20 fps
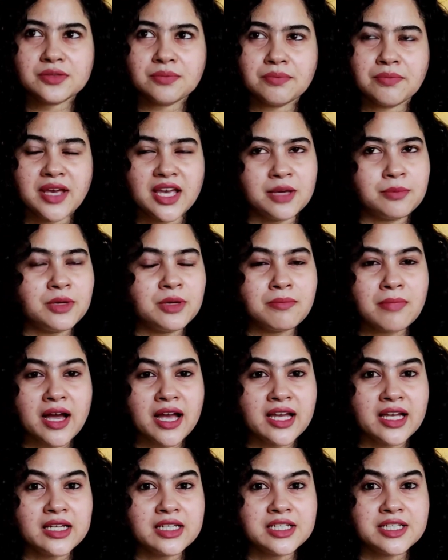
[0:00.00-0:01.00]
may be
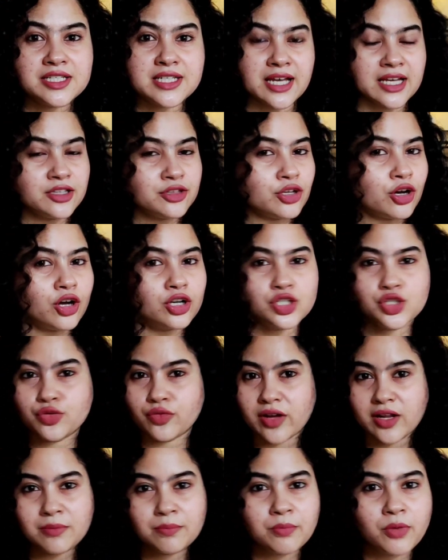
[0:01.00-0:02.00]
my 10th or
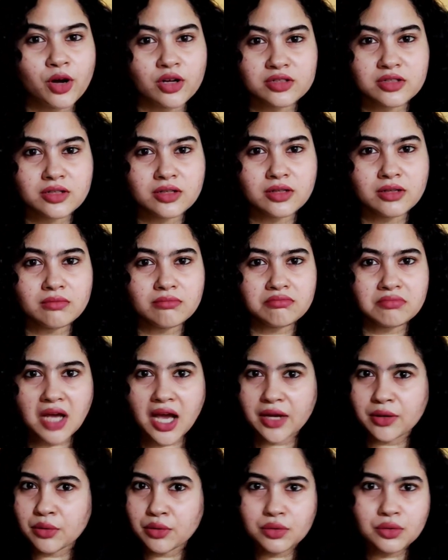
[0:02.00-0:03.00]
12th bottle,
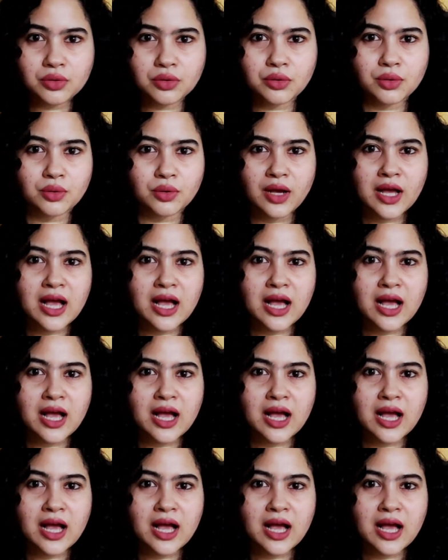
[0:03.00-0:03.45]
I don't know.